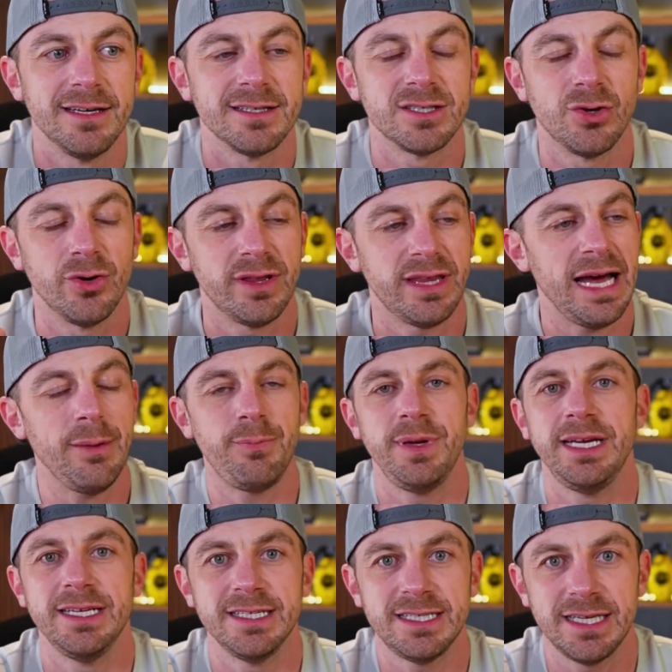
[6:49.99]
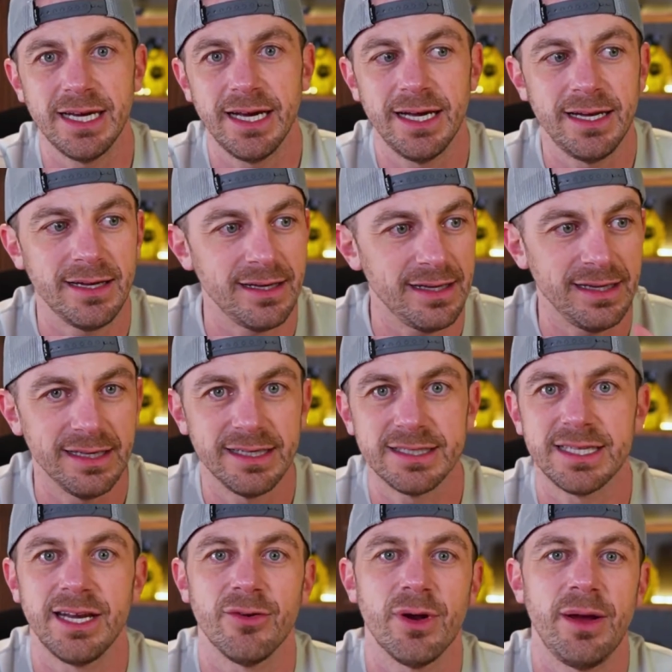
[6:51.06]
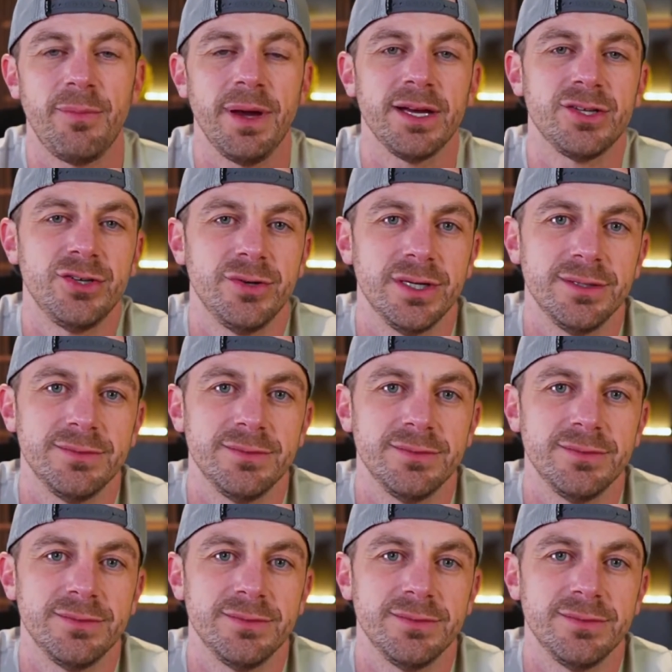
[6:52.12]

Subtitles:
So with that being said, let's get right back to